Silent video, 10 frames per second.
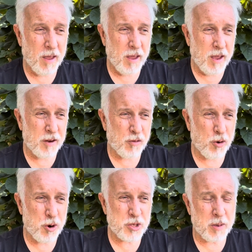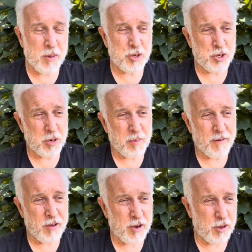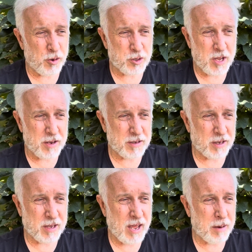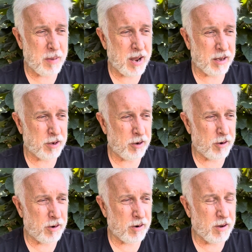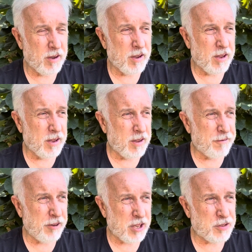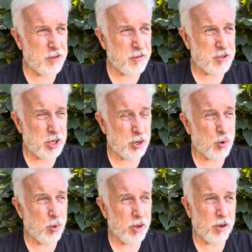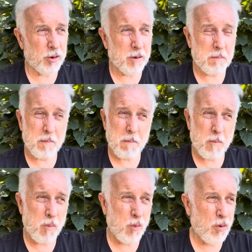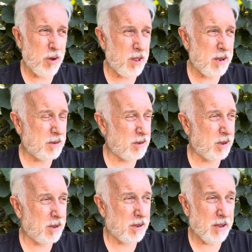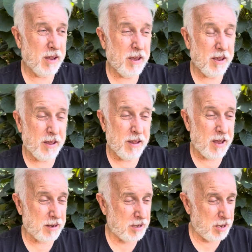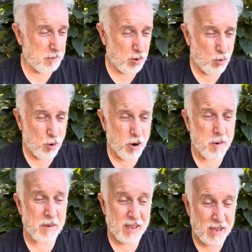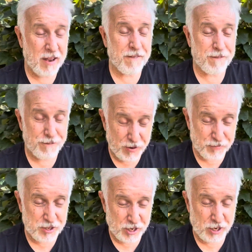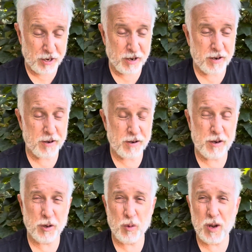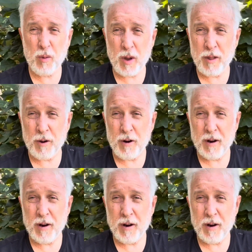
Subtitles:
And of course, I mentioned in my videos that Katabatic Gear Flex 15 quilt. Boy, that kept me warm in 15-degree weather.